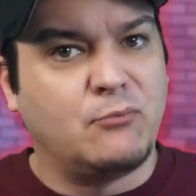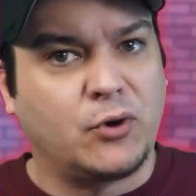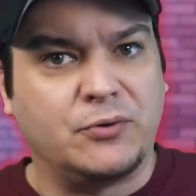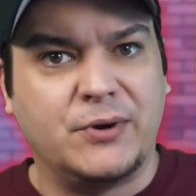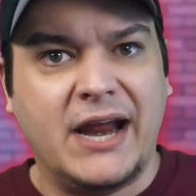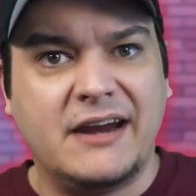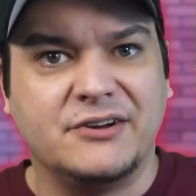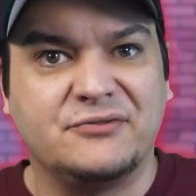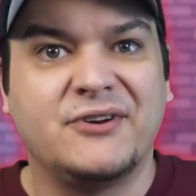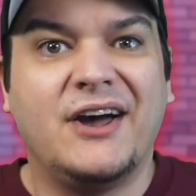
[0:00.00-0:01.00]
more
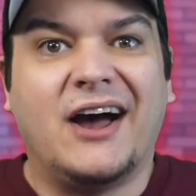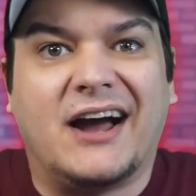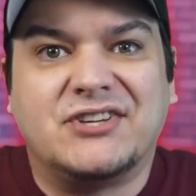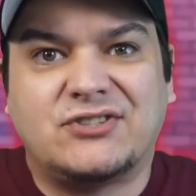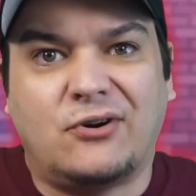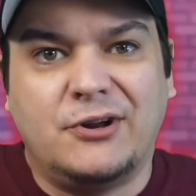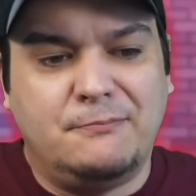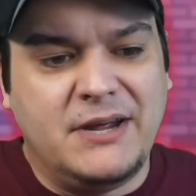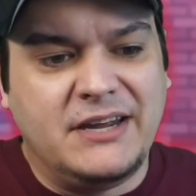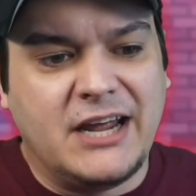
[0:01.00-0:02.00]
creative, I
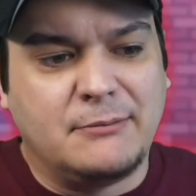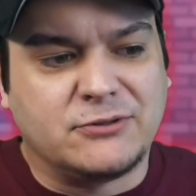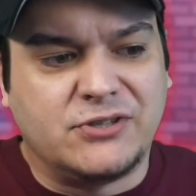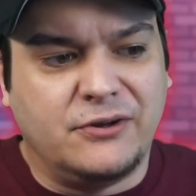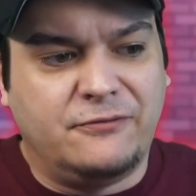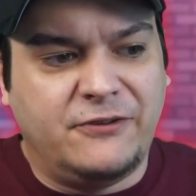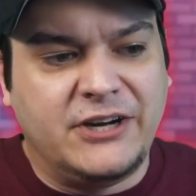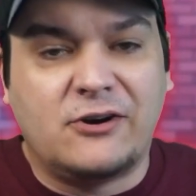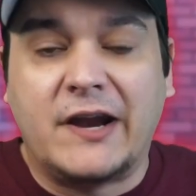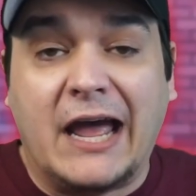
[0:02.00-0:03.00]
started being able to
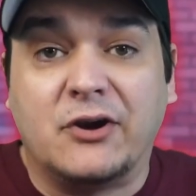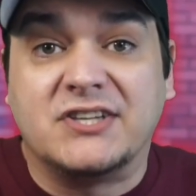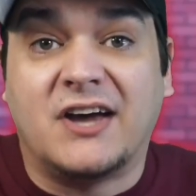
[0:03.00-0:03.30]
figure out how to